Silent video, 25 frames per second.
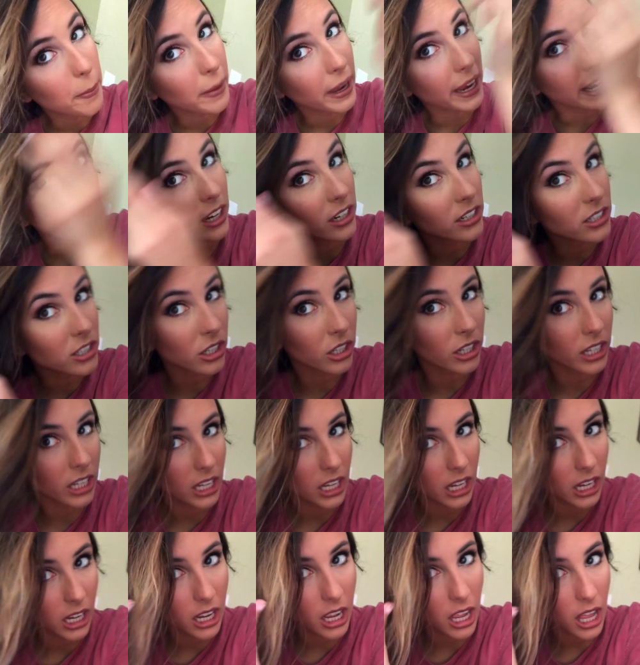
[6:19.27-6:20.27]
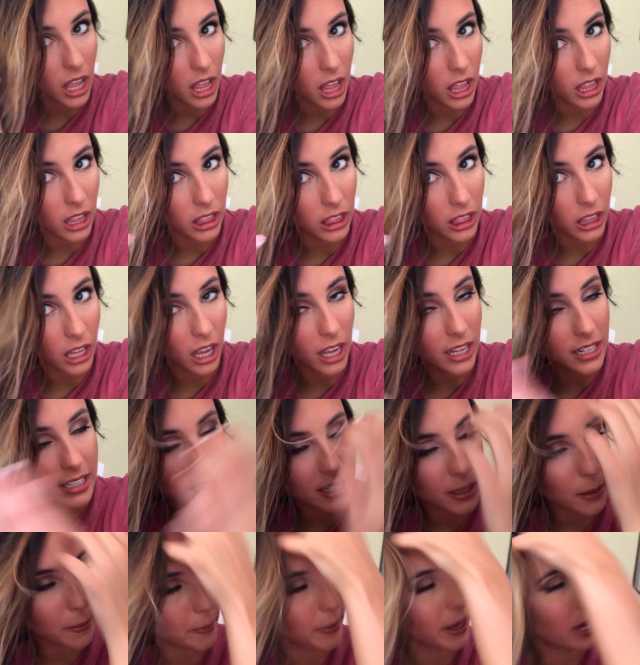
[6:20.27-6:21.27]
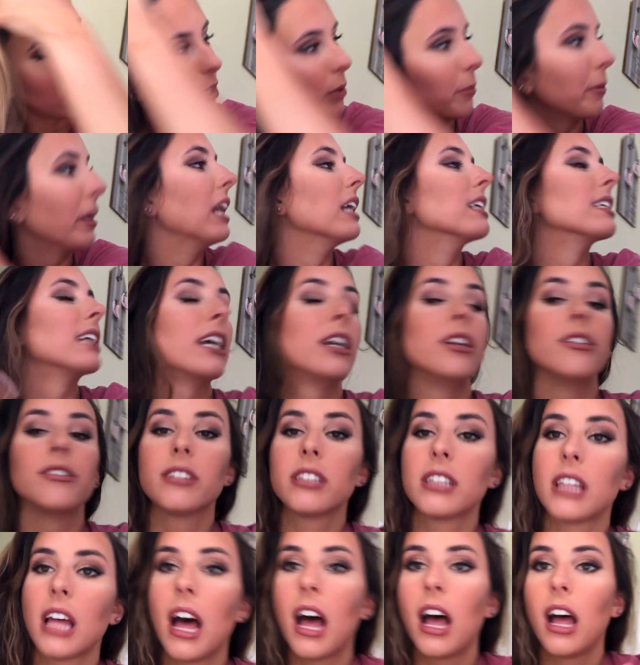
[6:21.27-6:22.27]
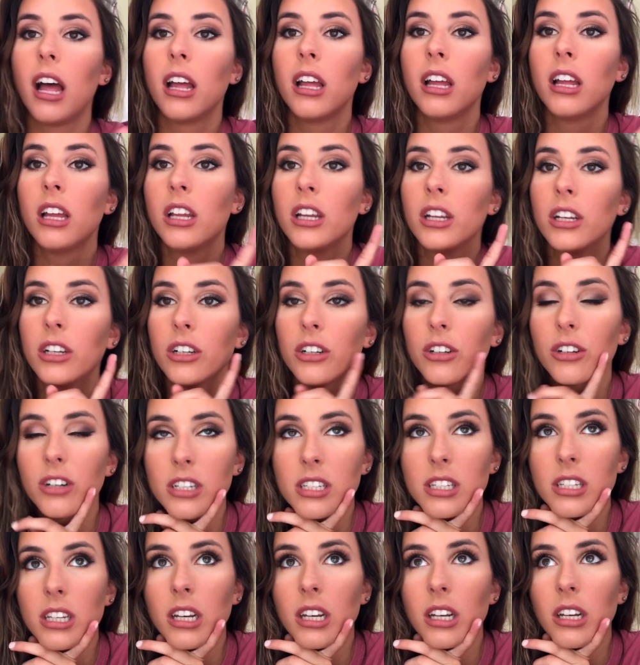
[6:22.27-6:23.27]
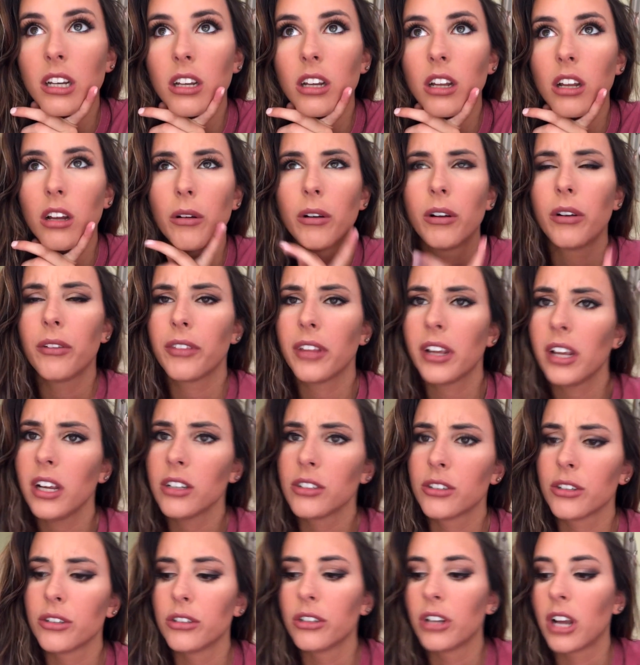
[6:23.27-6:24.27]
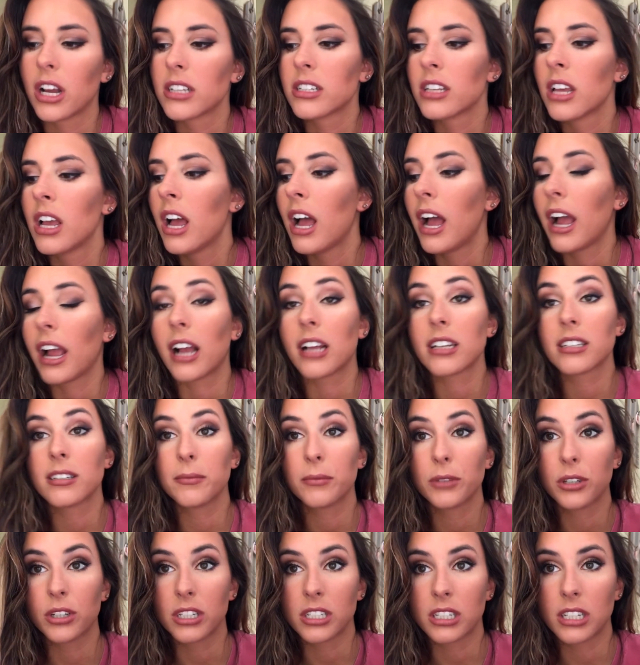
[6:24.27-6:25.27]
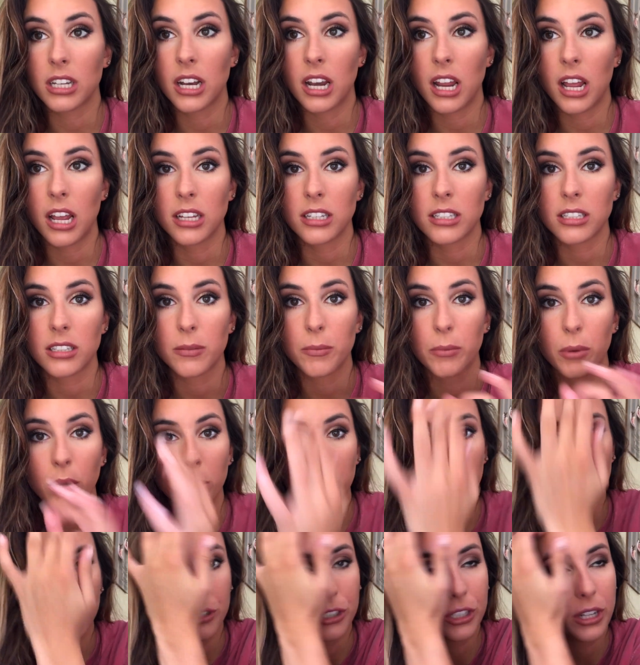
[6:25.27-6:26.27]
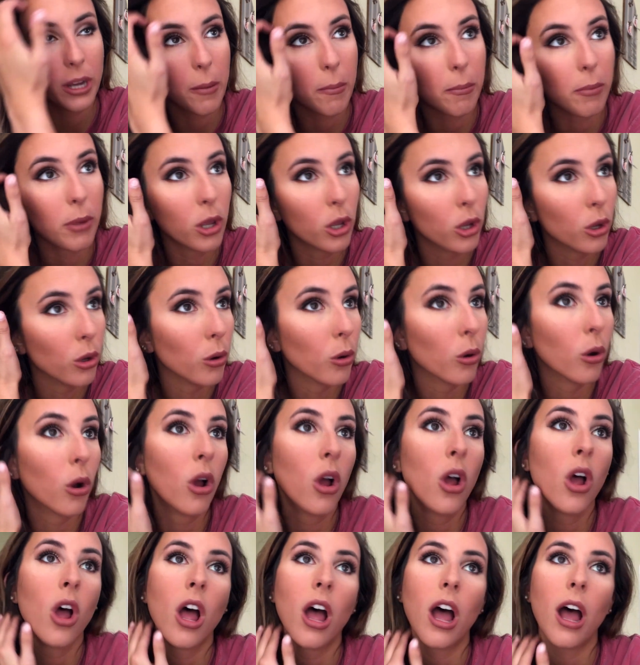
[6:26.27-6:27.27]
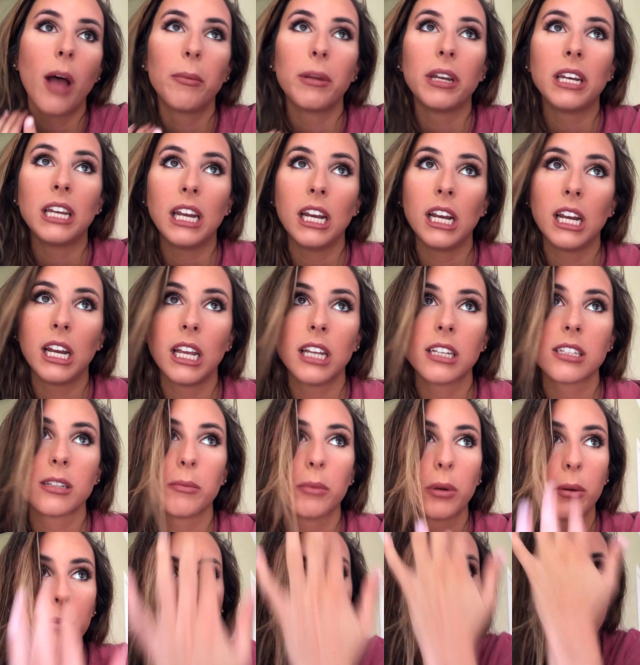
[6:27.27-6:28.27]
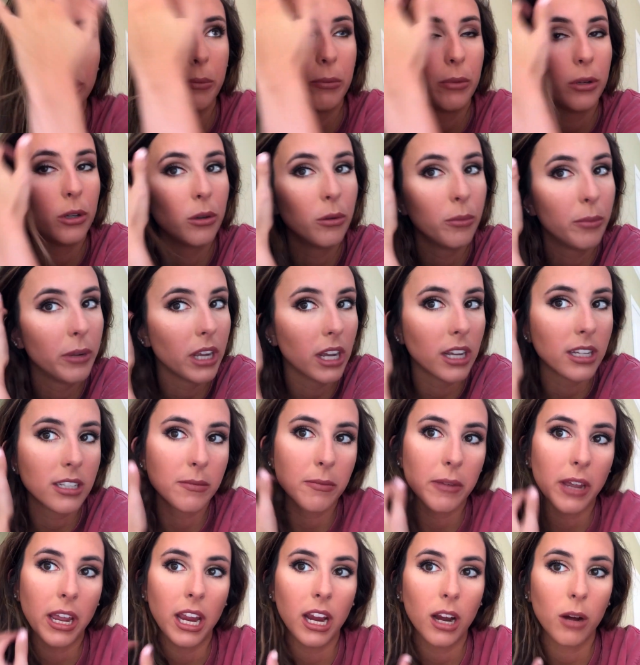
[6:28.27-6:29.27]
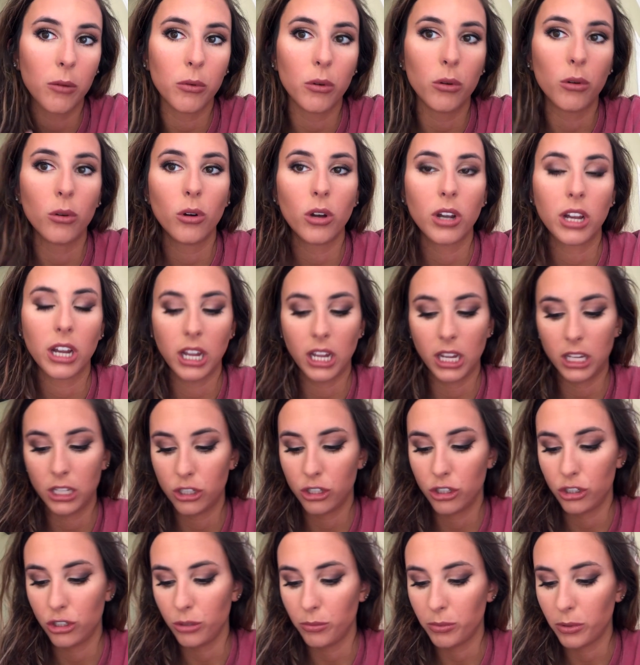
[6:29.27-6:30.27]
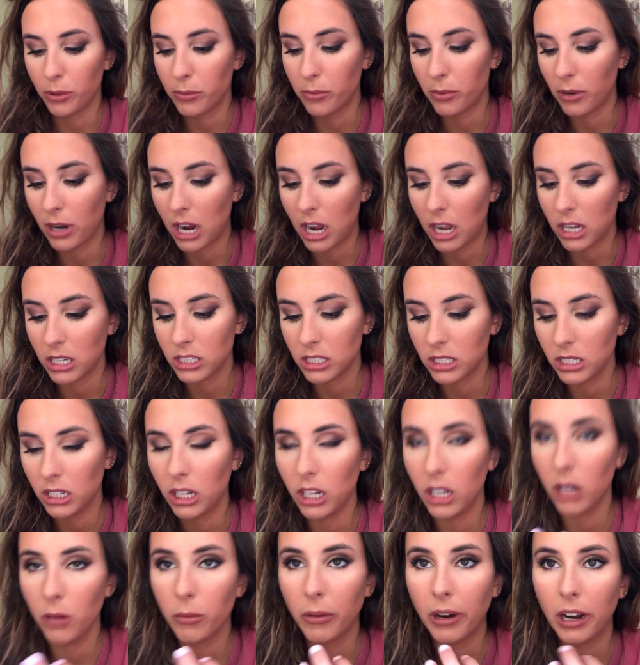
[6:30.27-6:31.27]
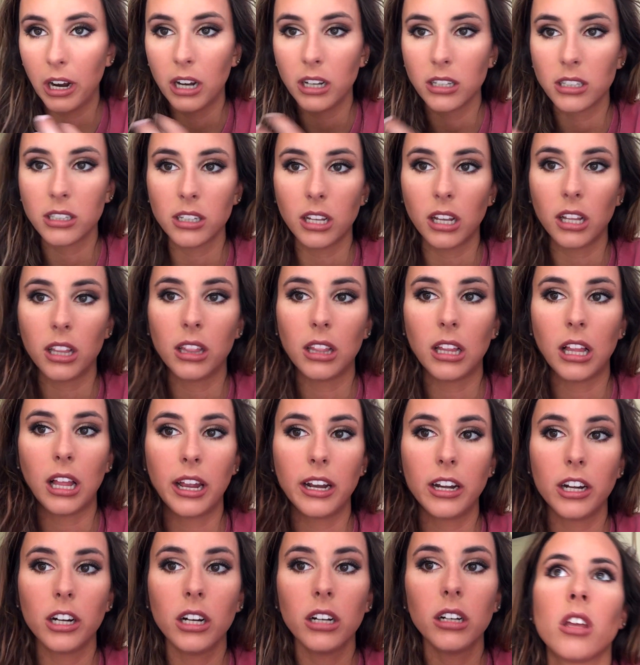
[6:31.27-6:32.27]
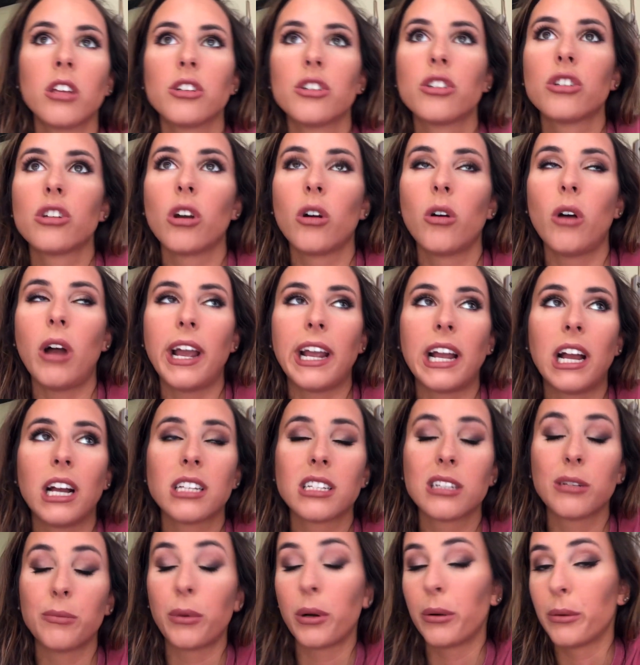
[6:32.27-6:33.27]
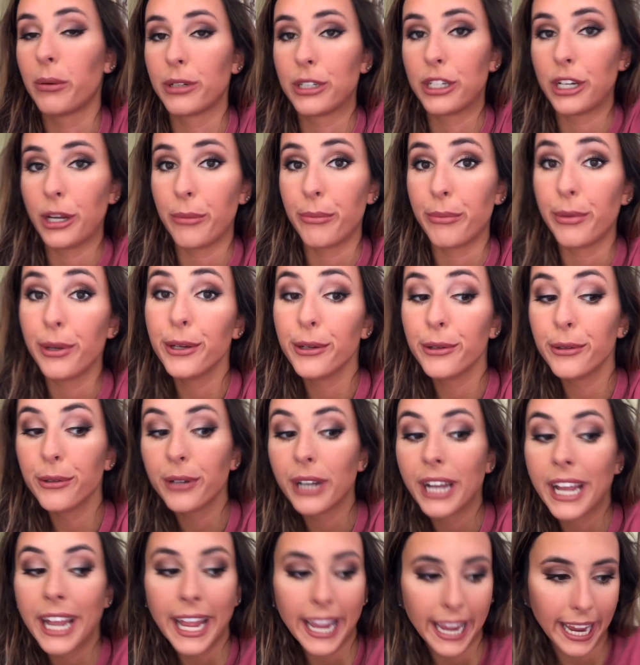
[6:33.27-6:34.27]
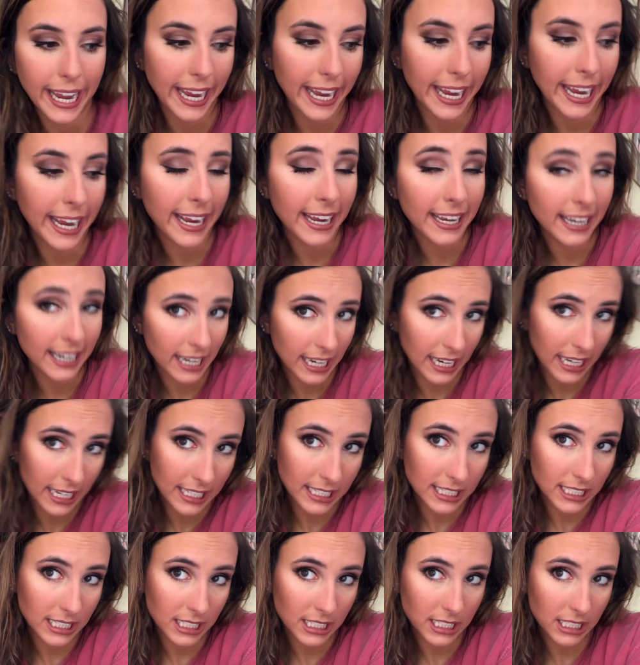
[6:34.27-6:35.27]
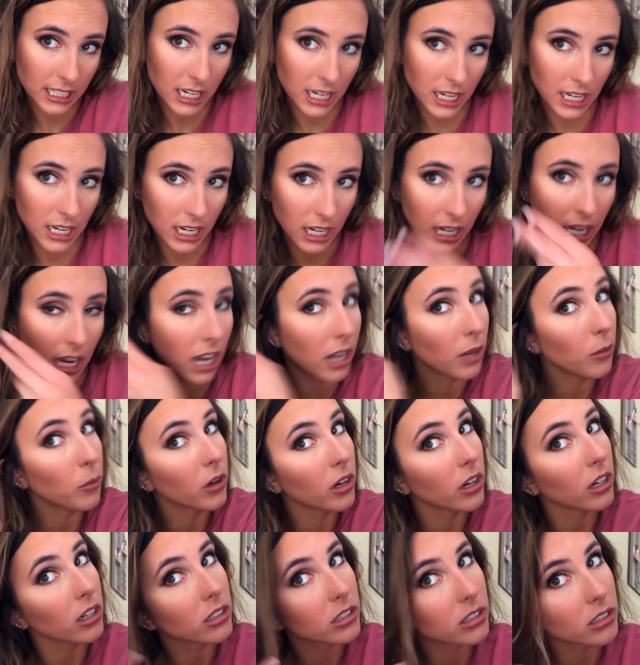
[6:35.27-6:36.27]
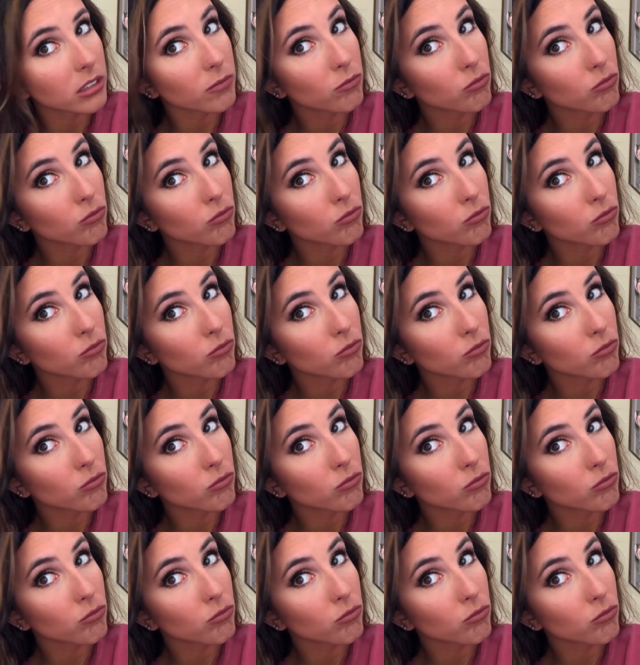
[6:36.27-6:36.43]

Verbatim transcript: my hair is looking a lot better because I used that Kristen, oh, I don't think I showed you guys. I got some Kristen S purple shampoo. I've been needing to get some purple shampoo because my hair will get super brassy where it's like lighter. So I got some purple shampoo and it kind of worked.